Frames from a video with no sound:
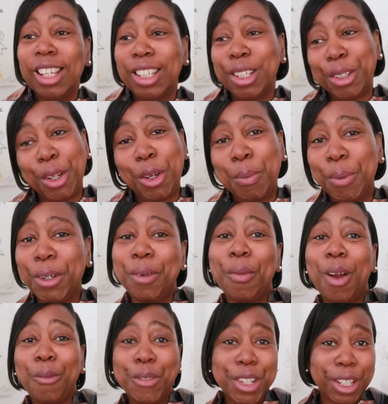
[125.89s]
you know, but
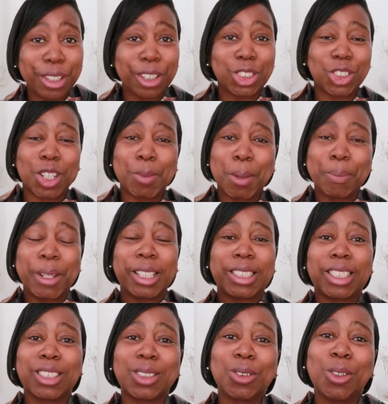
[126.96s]
I'm really going to try my
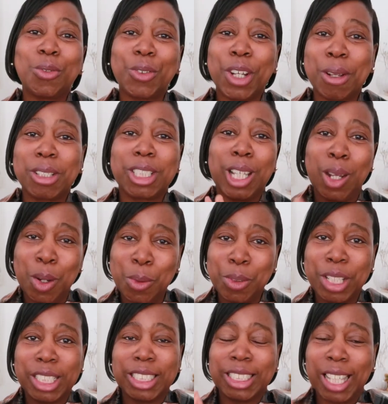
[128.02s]
best to sort of like
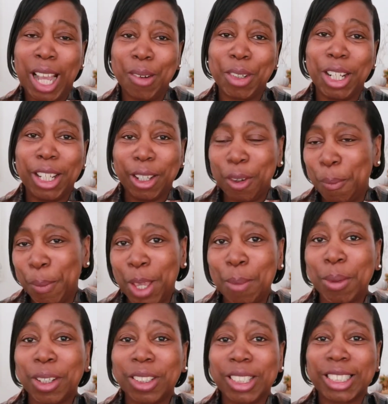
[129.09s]
tone this down a little
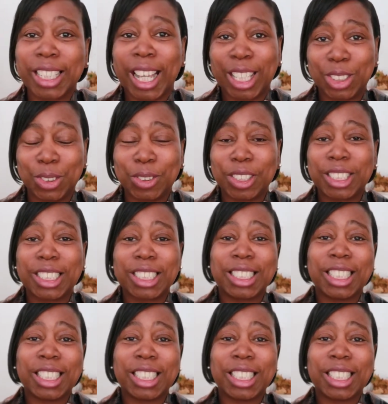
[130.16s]
bit because as you can